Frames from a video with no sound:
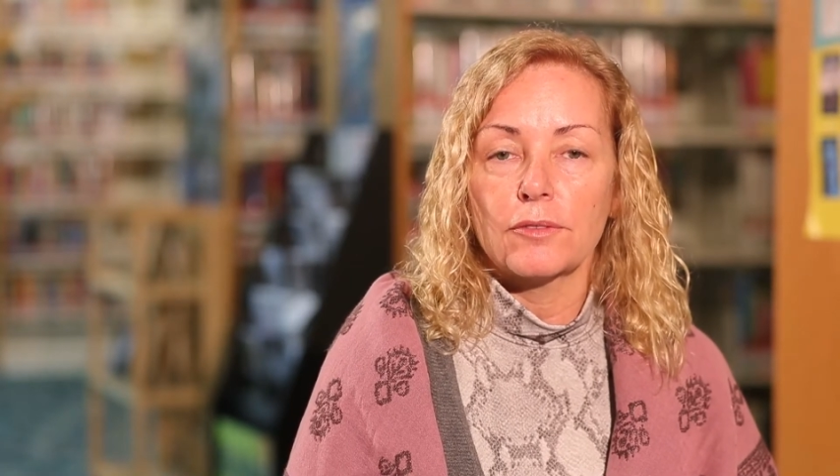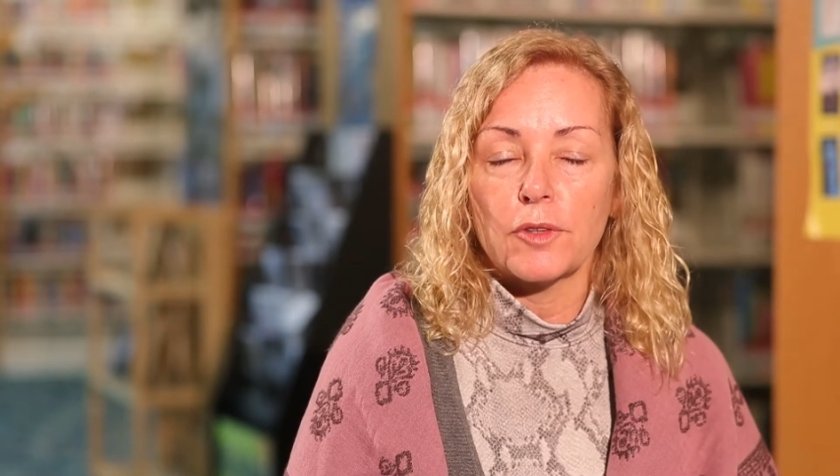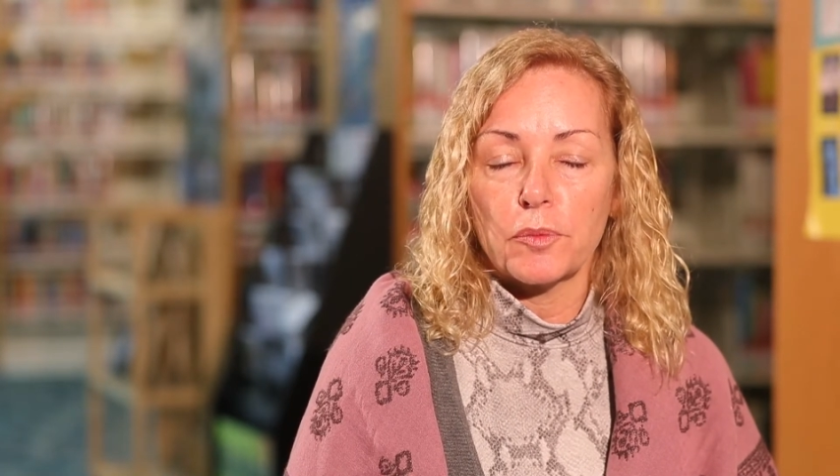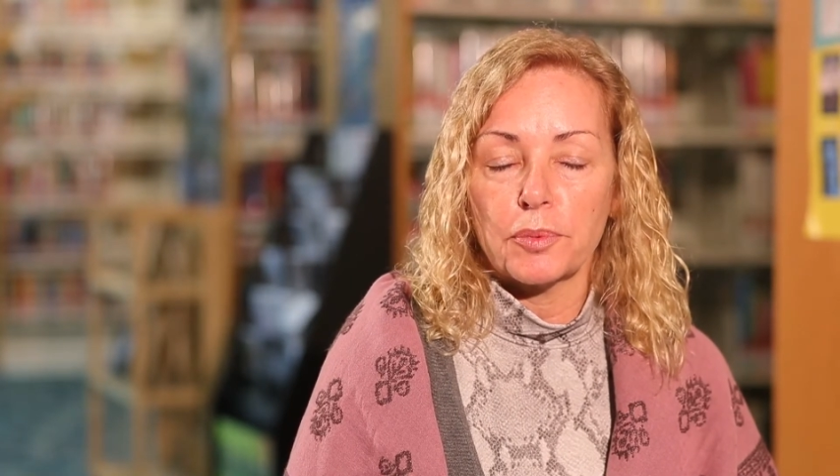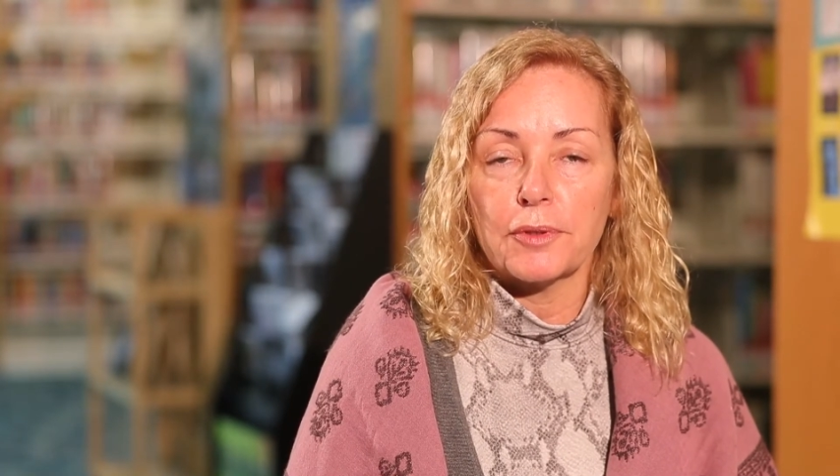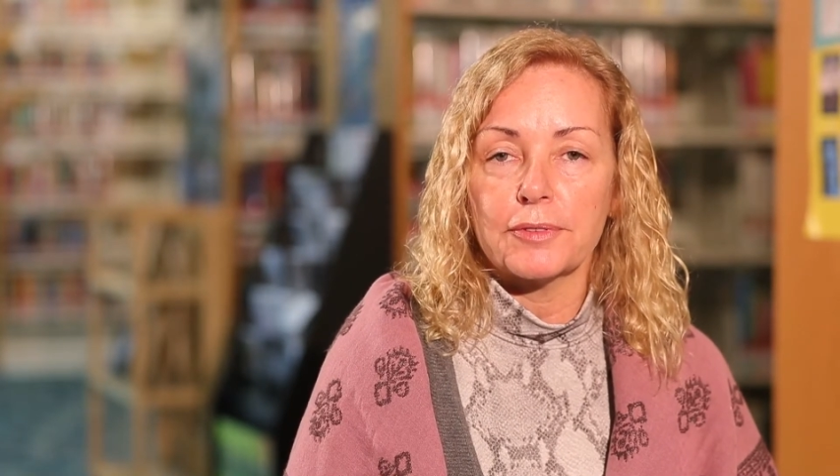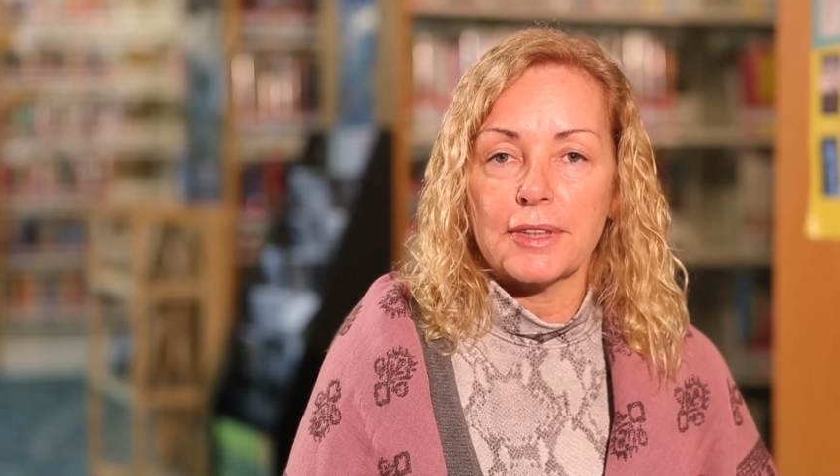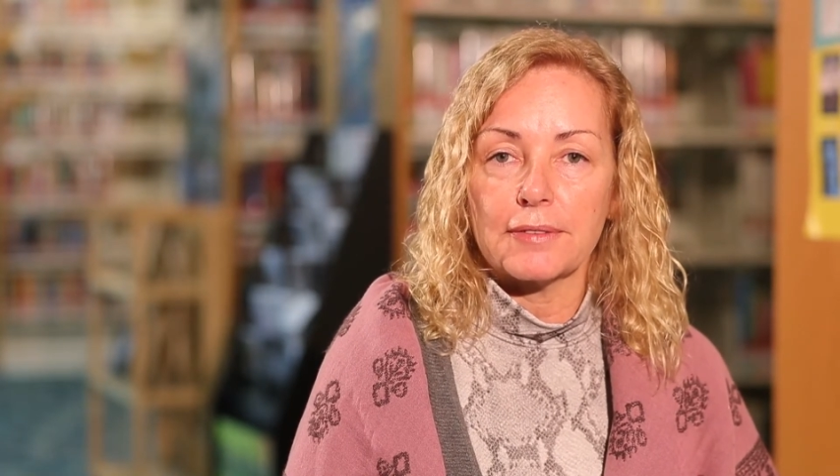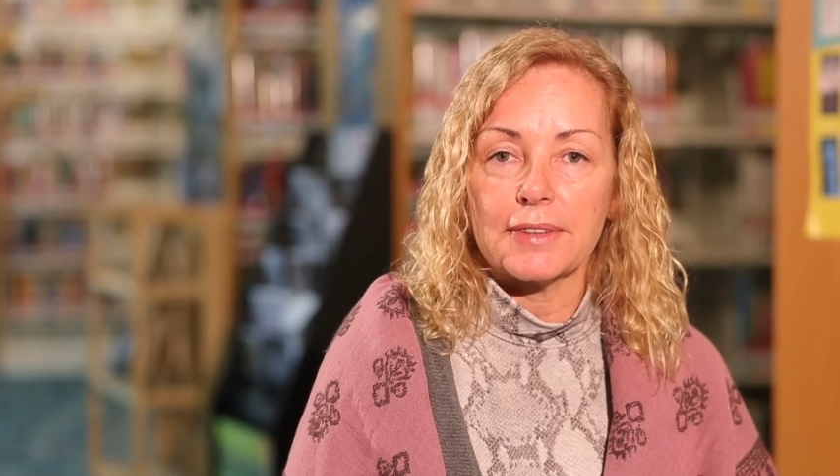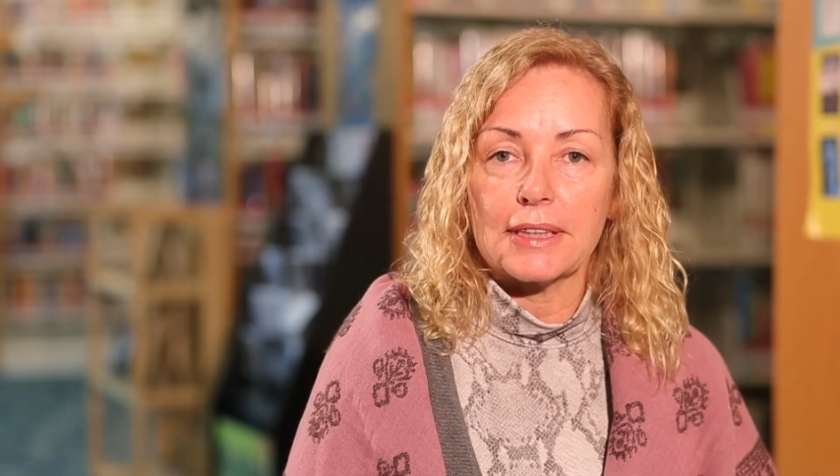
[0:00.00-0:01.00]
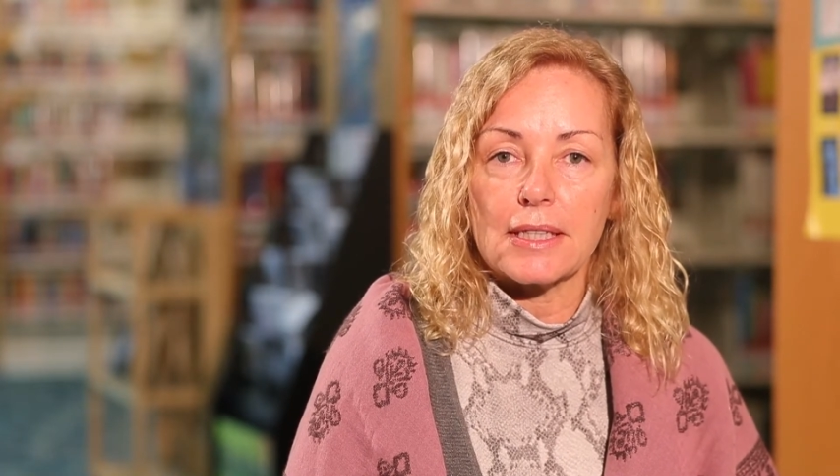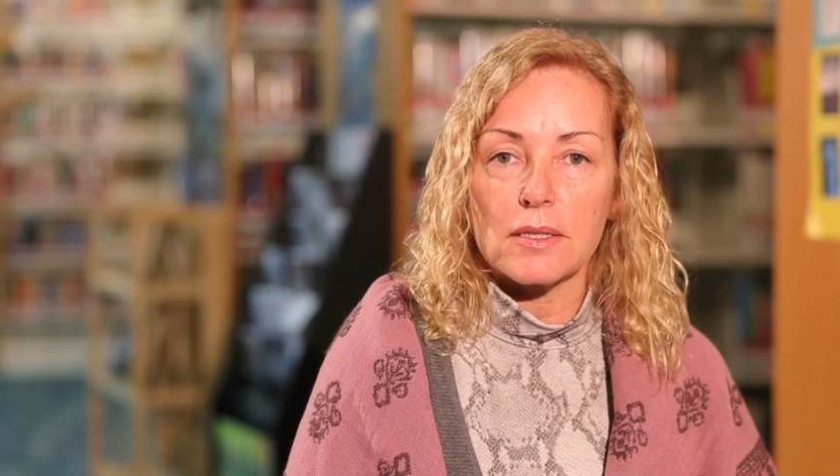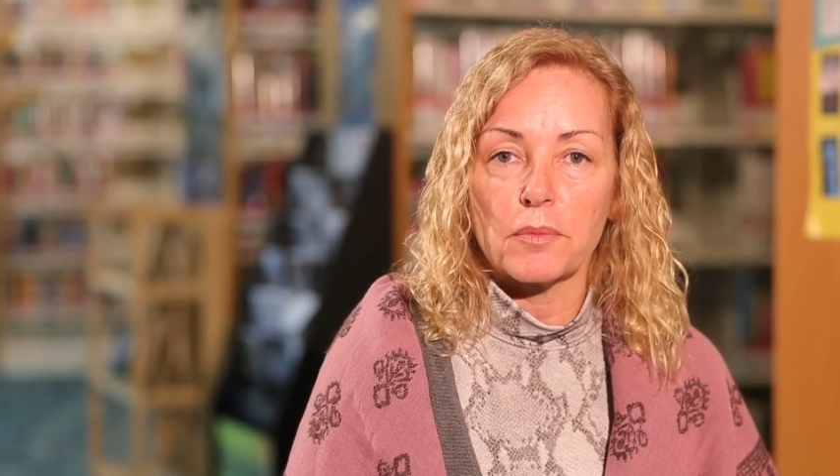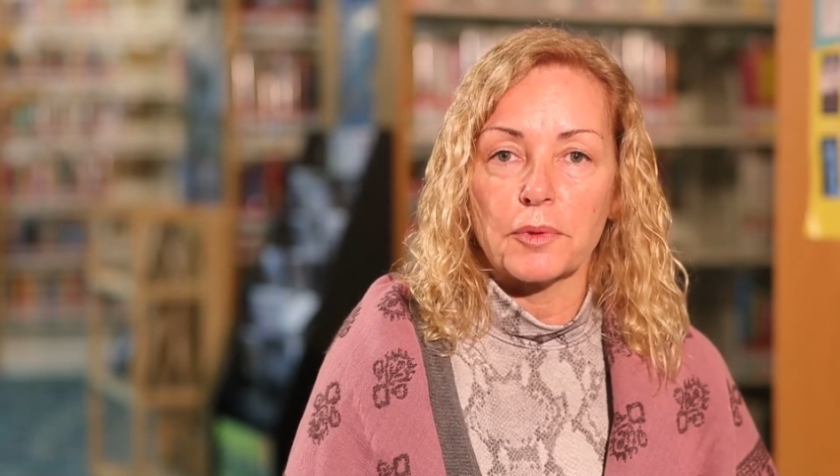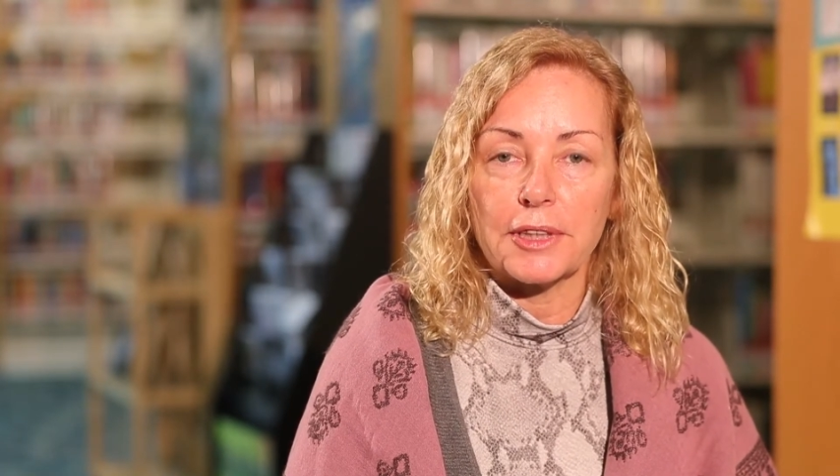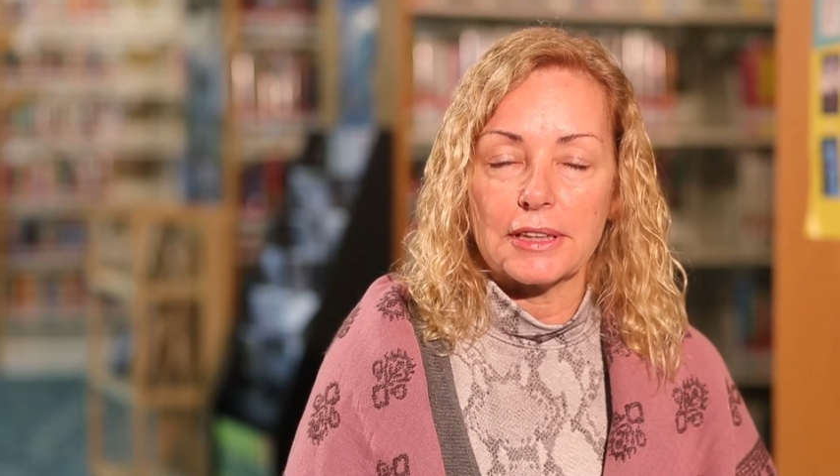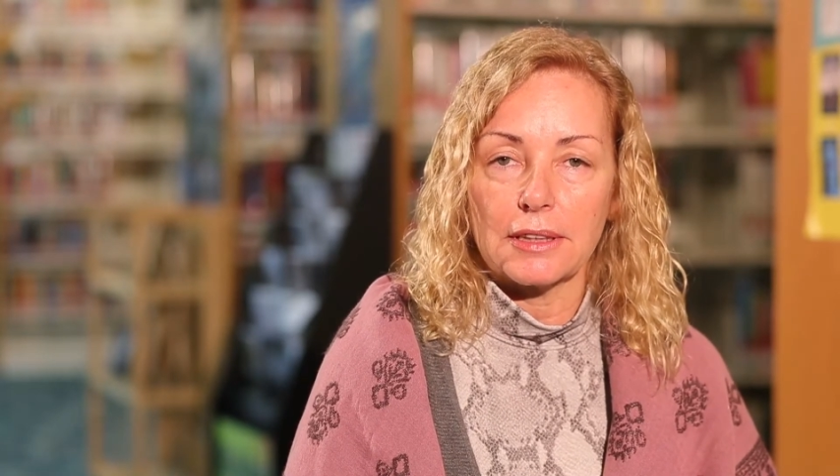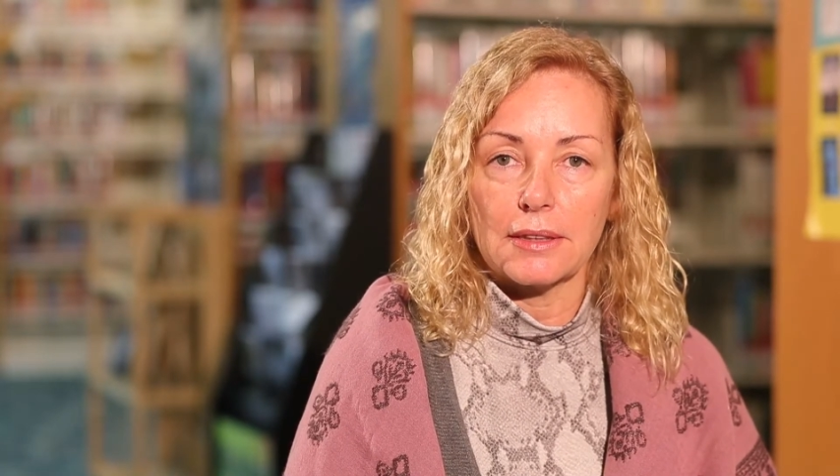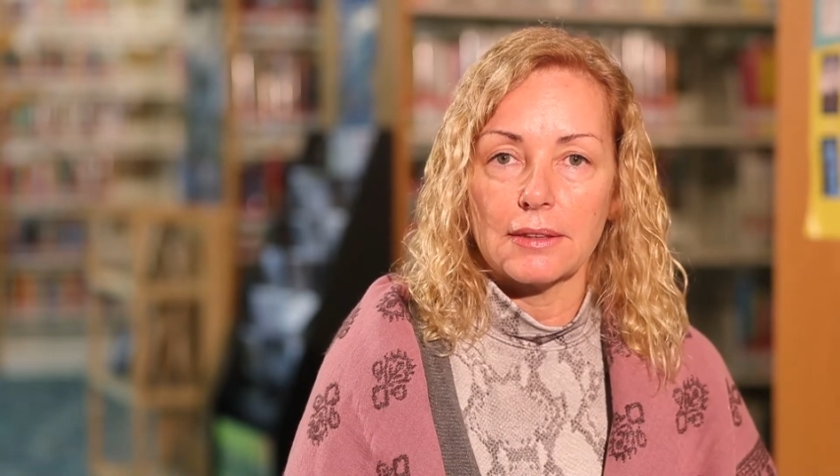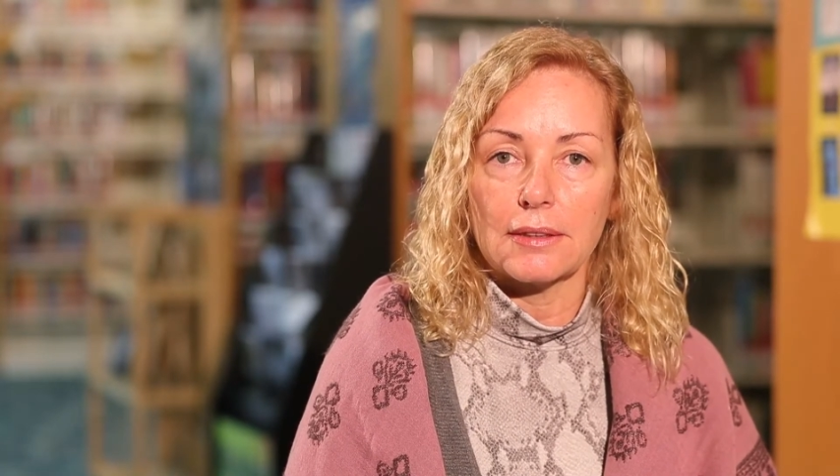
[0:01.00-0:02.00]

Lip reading: for improved services and bridges.